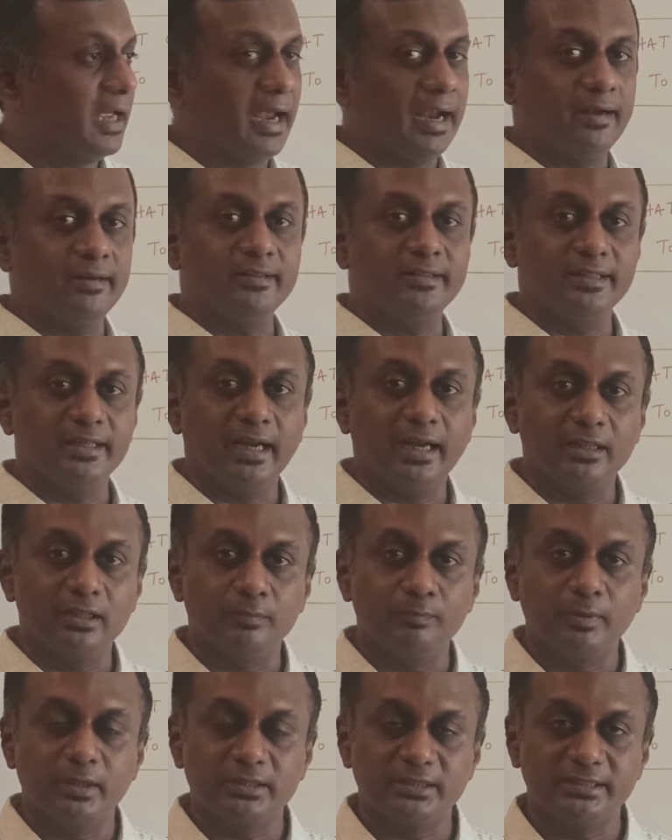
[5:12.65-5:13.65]
And the
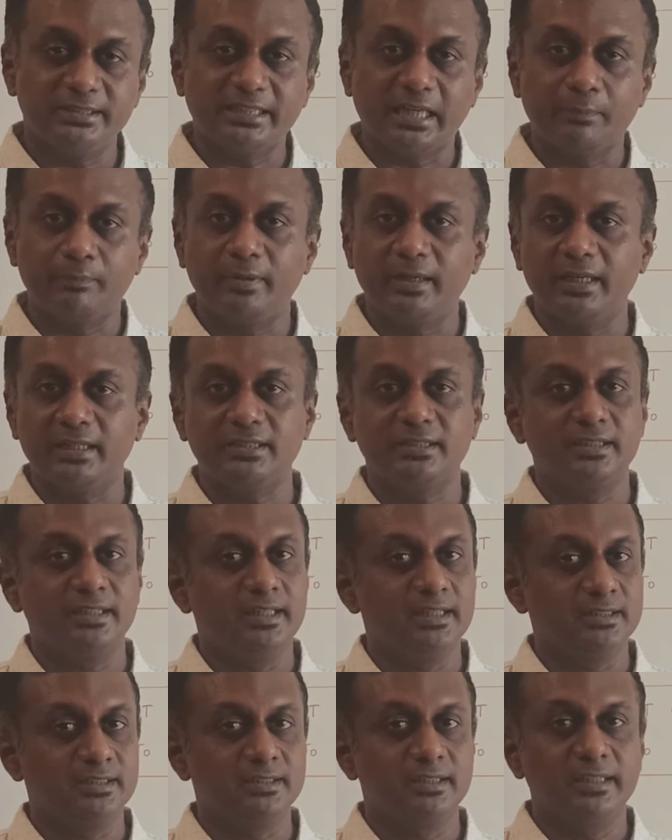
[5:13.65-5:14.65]
other person's
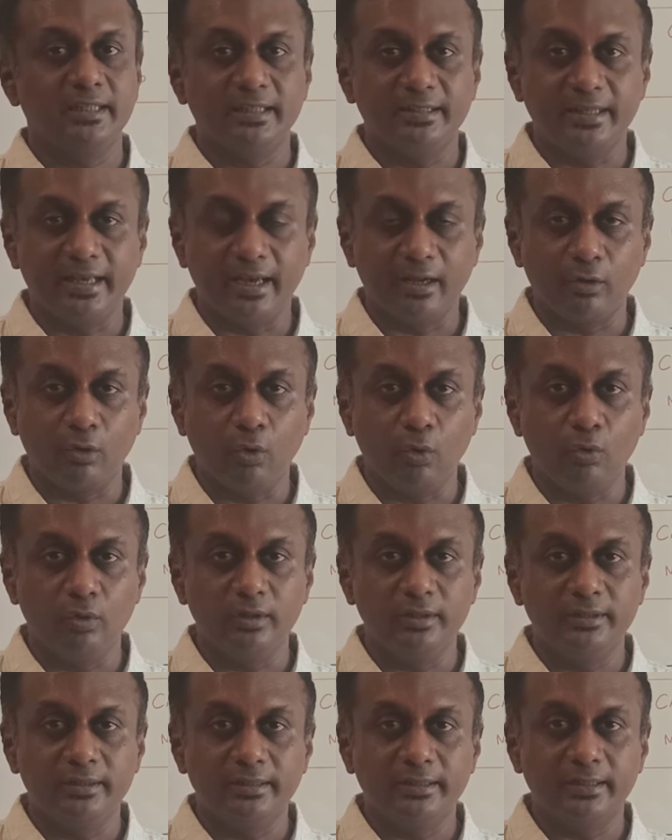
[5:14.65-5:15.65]
happiness is their
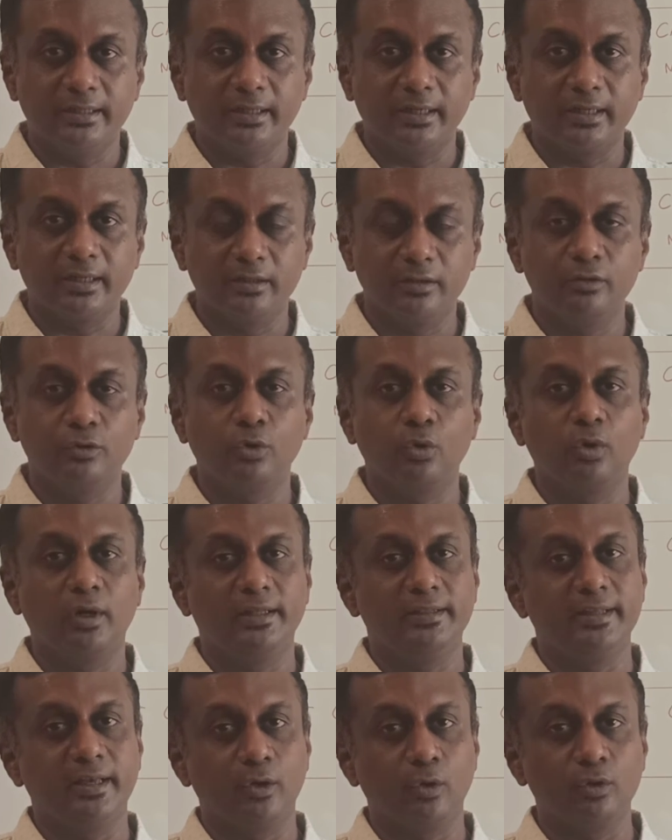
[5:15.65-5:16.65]
own
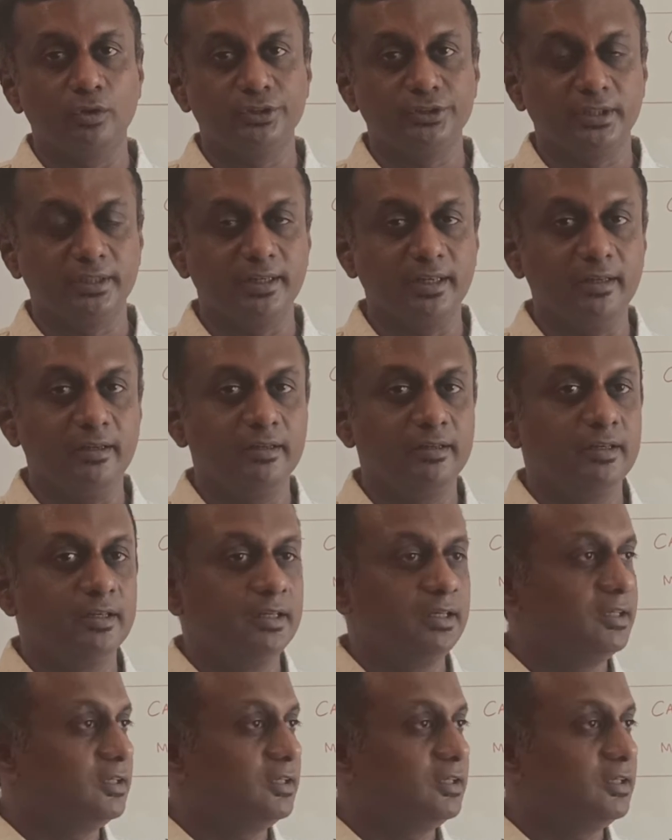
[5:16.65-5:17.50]
control and their own journey.